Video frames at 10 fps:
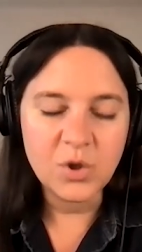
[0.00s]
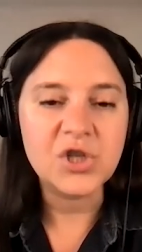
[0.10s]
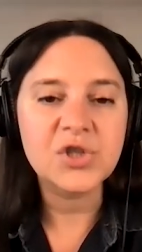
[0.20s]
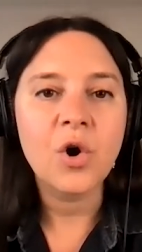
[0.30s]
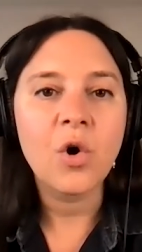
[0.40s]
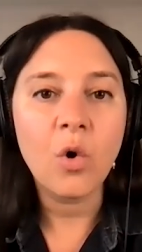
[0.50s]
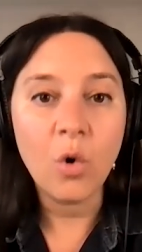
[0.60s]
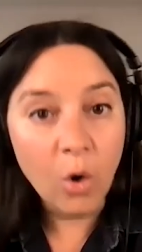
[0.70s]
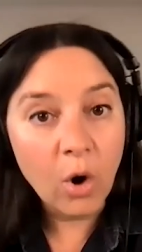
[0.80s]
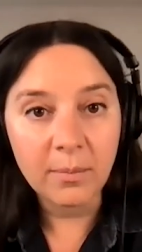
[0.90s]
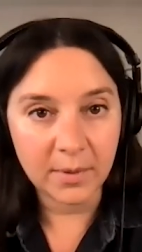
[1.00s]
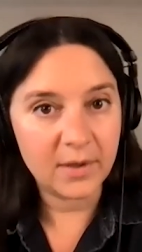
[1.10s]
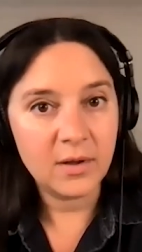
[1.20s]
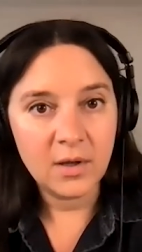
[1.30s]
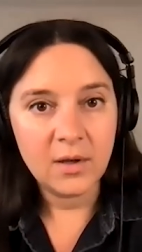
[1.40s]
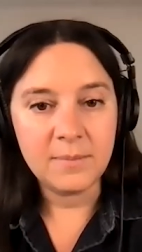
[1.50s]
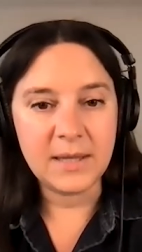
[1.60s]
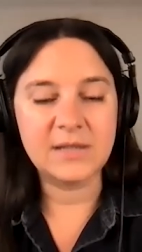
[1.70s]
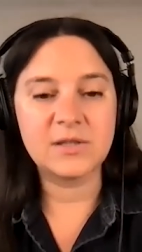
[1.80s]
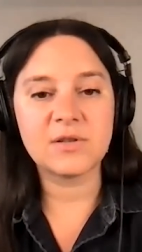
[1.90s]
which is horrible
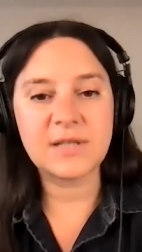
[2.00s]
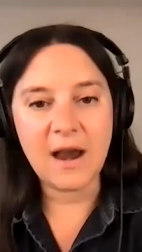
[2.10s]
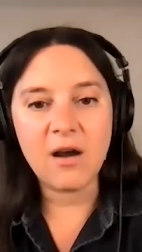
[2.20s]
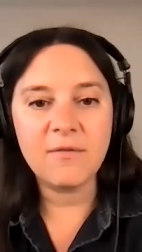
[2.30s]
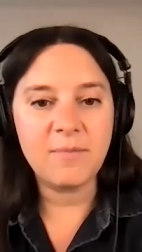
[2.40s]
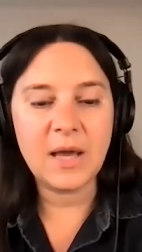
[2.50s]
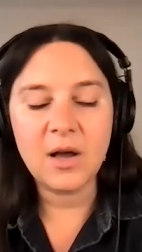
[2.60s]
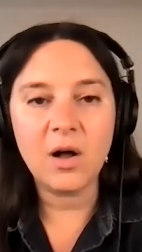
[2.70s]
because they're scared of being